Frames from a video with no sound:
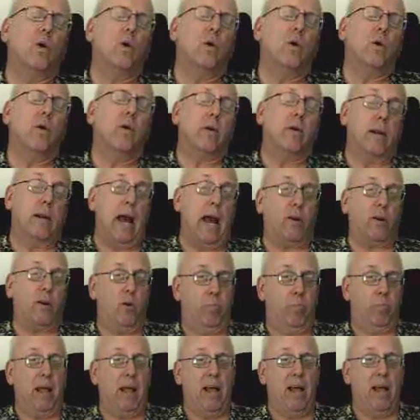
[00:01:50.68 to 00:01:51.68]
knocked her
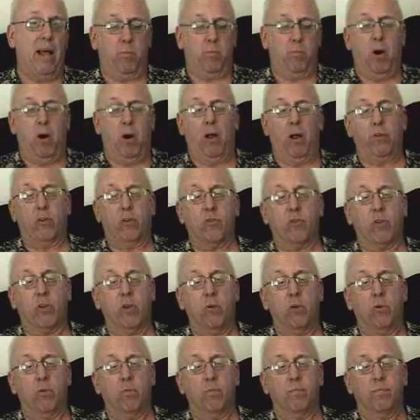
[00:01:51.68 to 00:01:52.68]
plasm all askew,
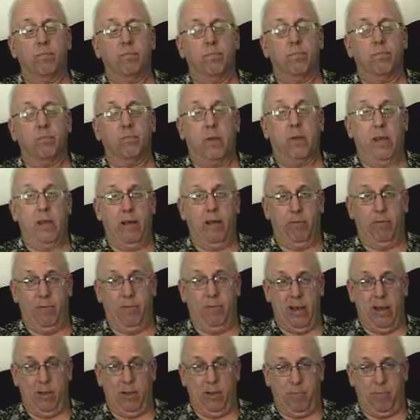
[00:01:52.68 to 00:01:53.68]

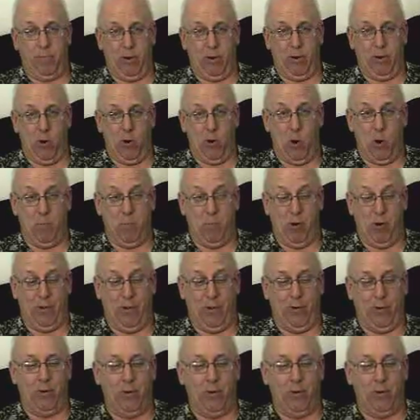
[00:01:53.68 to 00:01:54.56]
enveloping her brother.